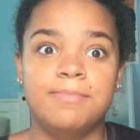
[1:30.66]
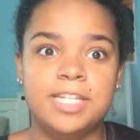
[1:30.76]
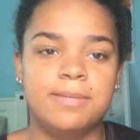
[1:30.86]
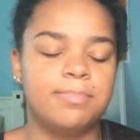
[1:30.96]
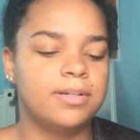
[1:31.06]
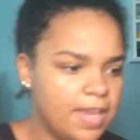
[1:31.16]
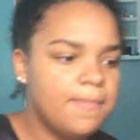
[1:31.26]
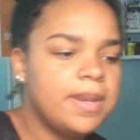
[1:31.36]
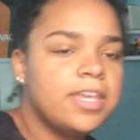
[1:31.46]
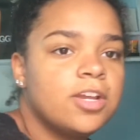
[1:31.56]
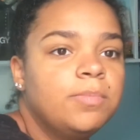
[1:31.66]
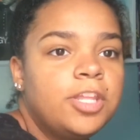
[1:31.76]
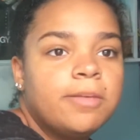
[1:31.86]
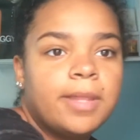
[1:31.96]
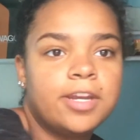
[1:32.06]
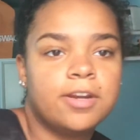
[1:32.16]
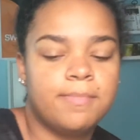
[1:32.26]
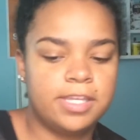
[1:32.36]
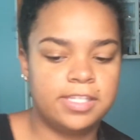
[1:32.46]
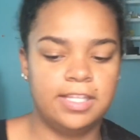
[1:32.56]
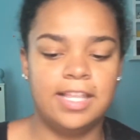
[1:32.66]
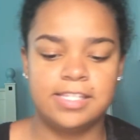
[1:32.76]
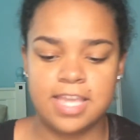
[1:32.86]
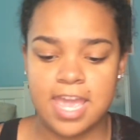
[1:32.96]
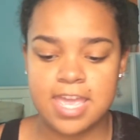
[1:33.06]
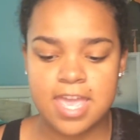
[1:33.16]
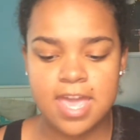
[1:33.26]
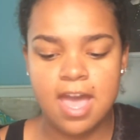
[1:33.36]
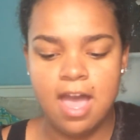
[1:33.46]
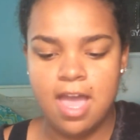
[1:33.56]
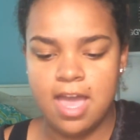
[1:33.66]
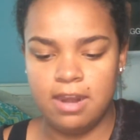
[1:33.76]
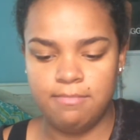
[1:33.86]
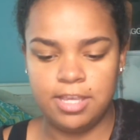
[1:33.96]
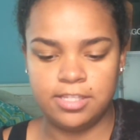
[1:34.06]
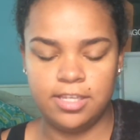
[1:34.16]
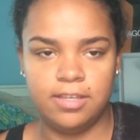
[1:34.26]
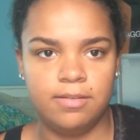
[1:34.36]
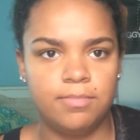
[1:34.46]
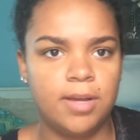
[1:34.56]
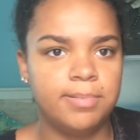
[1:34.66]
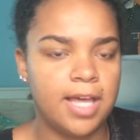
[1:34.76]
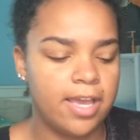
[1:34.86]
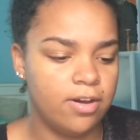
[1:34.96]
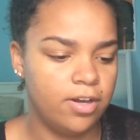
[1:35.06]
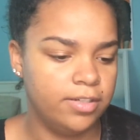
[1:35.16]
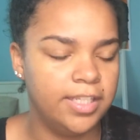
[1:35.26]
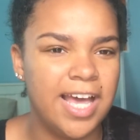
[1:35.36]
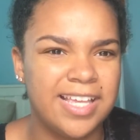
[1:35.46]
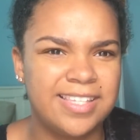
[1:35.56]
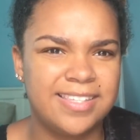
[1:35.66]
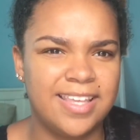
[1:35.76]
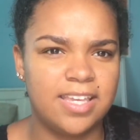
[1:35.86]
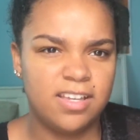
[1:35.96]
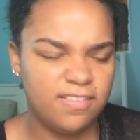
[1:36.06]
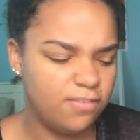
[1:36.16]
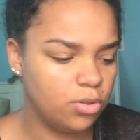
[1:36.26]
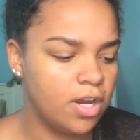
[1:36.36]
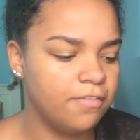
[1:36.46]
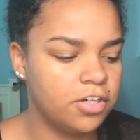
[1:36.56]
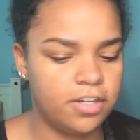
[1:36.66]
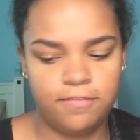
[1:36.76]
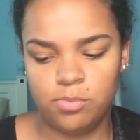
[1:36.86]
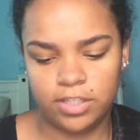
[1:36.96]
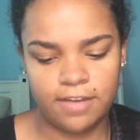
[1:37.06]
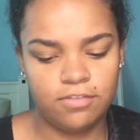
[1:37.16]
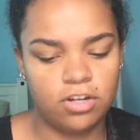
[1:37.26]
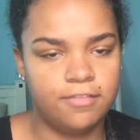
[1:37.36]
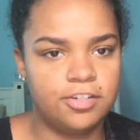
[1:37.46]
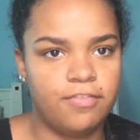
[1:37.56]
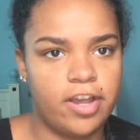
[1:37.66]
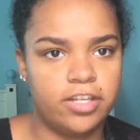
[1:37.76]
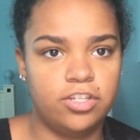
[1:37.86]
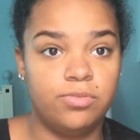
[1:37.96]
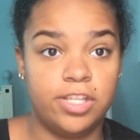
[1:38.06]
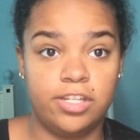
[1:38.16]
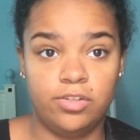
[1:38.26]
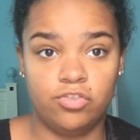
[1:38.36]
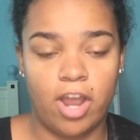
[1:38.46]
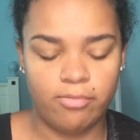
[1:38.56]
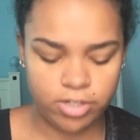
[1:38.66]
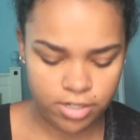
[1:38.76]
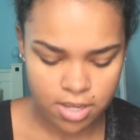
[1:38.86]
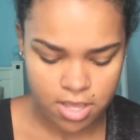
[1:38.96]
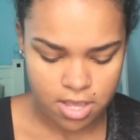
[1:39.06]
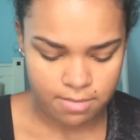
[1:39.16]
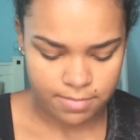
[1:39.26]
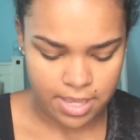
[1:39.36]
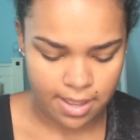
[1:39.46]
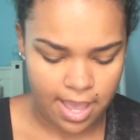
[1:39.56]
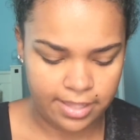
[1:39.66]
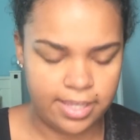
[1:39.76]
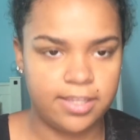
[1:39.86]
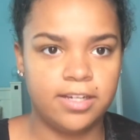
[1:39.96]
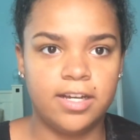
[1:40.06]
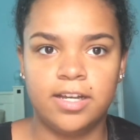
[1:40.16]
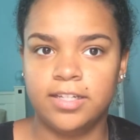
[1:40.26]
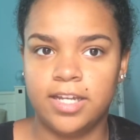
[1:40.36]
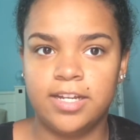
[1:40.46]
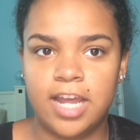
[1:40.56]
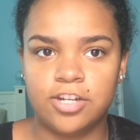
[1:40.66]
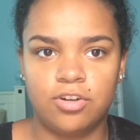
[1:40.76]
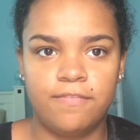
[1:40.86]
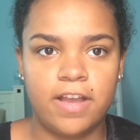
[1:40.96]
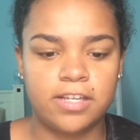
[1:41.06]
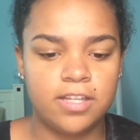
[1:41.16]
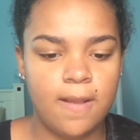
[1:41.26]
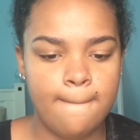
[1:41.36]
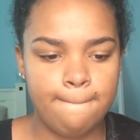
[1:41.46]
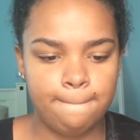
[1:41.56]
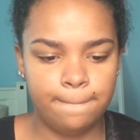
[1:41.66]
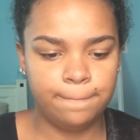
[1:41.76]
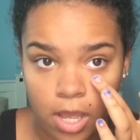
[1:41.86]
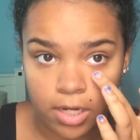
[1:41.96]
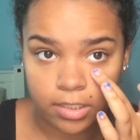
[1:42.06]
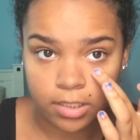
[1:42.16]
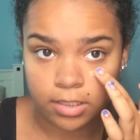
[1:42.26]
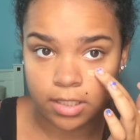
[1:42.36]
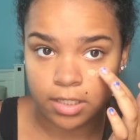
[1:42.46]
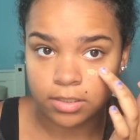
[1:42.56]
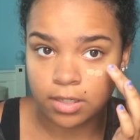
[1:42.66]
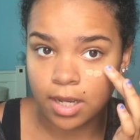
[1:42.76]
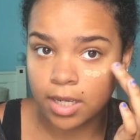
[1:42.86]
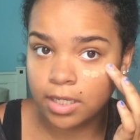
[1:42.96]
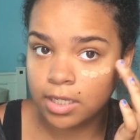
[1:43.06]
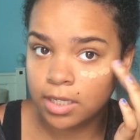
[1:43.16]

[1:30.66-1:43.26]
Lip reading: deep. Dampening your beauty blender makes it less cakey, and it makes it apply on less, like full coverage. If you want that full coverage effect, use a dry one. But yeah, I like a natural effect. Then under eye.